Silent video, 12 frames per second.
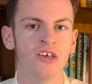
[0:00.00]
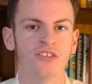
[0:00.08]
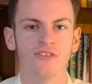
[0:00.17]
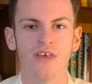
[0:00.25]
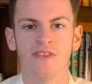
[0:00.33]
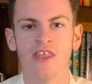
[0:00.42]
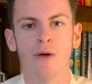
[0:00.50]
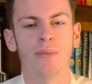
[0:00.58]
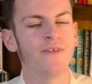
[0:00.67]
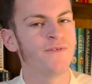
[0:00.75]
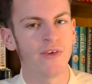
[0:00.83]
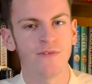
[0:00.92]
so then there'll
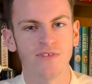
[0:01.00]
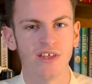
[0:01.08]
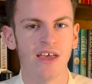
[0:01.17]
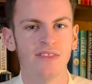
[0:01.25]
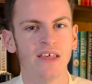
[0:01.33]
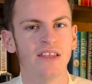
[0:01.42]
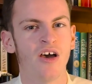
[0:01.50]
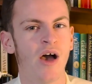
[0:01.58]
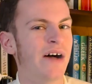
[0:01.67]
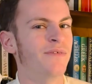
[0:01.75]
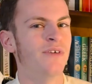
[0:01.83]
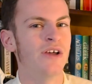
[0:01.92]
be 50, and then I'll
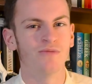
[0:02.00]
have